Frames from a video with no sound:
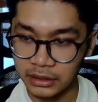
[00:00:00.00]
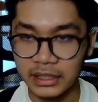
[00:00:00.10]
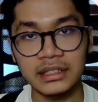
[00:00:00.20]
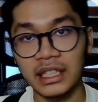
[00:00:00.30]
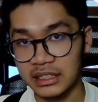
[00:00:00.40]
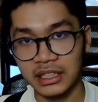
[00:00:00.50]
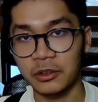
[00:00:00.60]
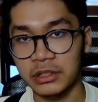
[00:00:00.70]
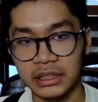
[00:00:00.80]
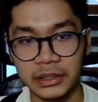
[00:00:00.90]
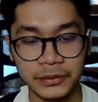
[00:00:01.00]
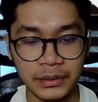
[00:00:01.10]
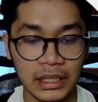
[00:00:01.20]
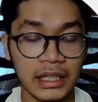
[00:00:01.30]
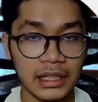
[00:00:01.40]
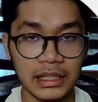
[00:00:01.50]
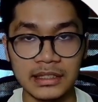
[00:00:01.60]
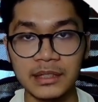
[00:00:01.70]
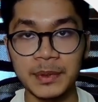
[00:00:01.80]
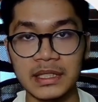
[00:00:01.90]
then it's accusative.
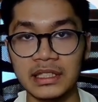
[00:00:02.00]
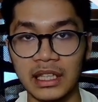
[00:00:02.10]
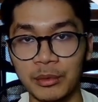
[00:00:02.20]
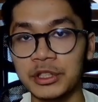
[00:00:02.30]
Easy peasy lemon